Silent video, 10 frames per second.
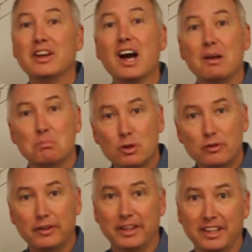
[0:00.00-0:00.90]
not
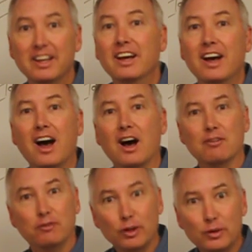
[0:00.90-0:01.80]
moving
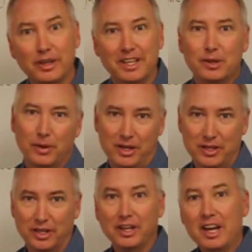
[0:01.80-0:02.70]
uh, fluid
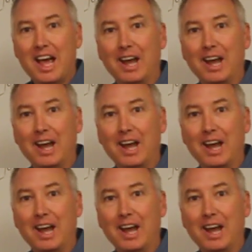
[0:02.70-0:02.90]
equation.